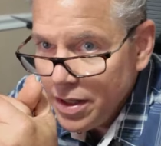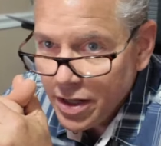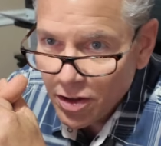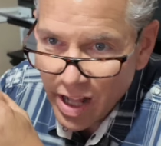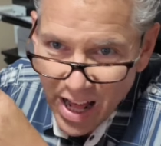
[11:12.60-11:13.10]

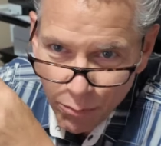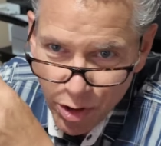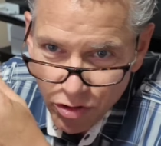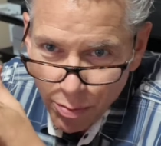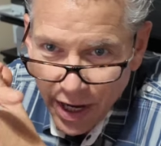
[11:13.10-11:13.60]
A lot of them
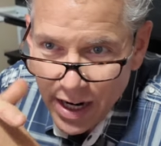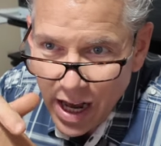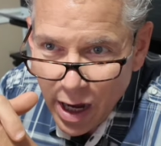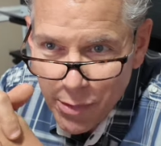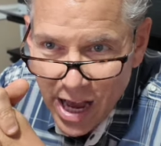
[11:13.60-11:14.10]
use the
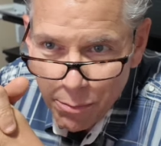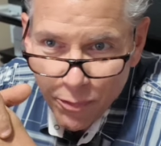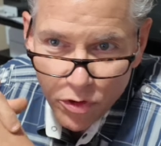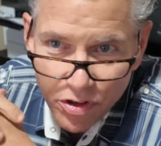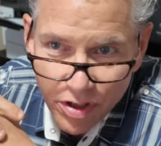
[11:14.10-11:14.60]
Mannheim app,
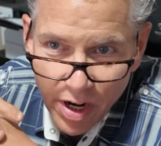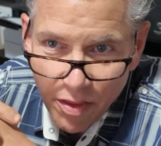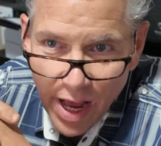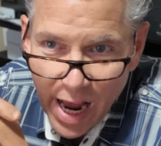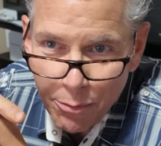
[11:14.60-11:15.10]
which is
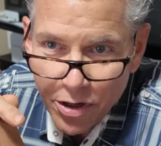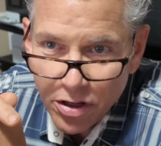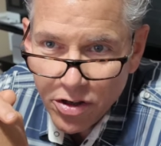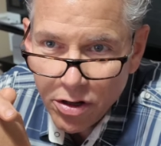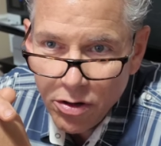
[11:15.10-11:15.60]
another app you
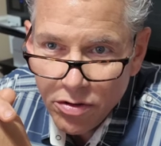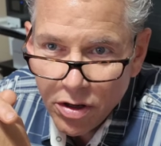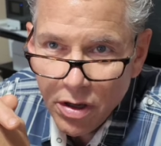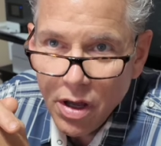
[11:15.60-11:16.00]
could use.